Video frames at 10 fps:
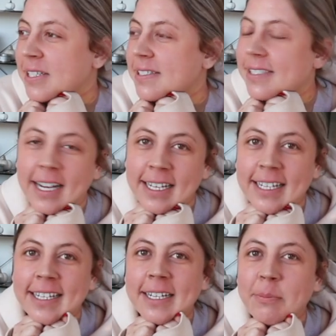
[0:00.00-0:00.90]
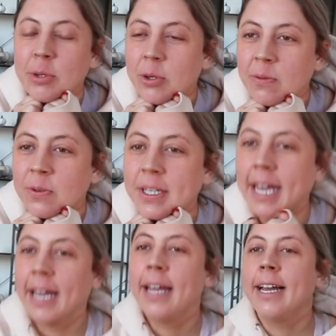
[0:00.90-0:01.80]
sunny, beautiful
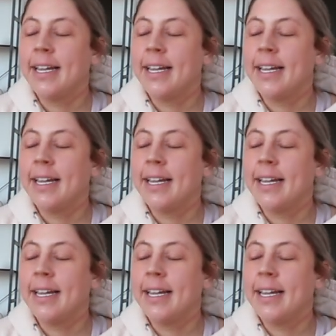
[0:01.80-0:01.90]
day.